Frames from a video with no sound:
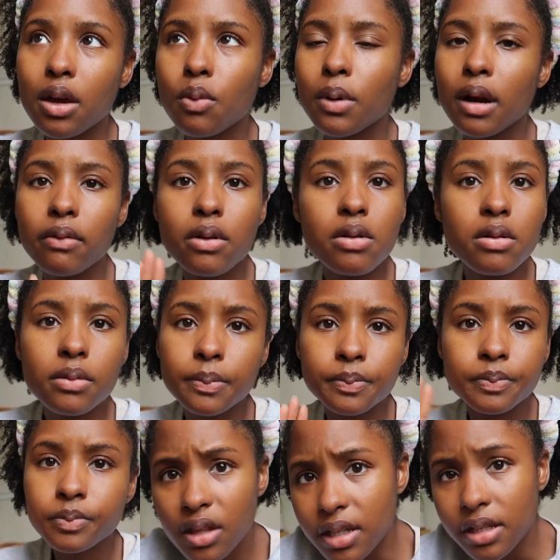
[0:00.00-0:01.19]
whatever
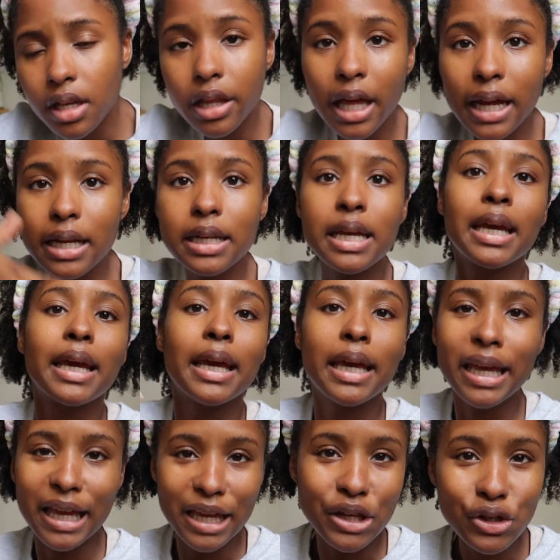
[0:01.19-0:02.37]
the sunlight
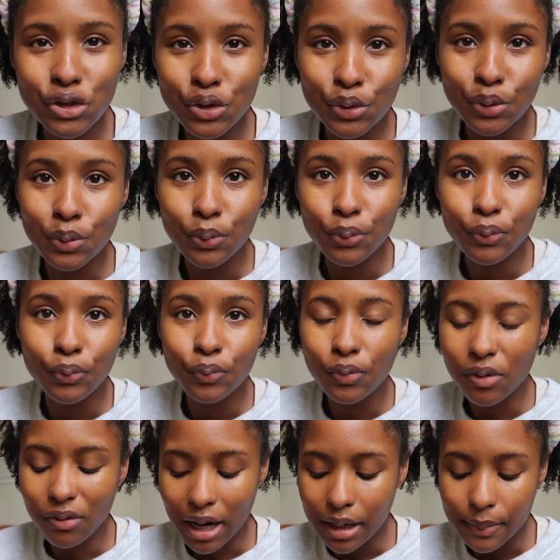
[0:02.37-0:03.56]
into
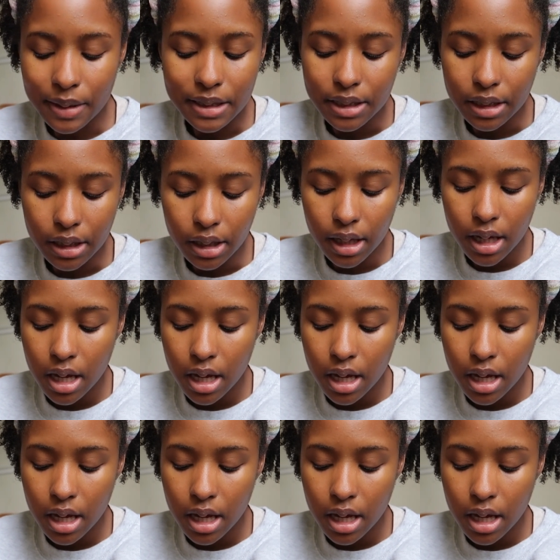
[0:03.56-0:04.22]
vitamin D.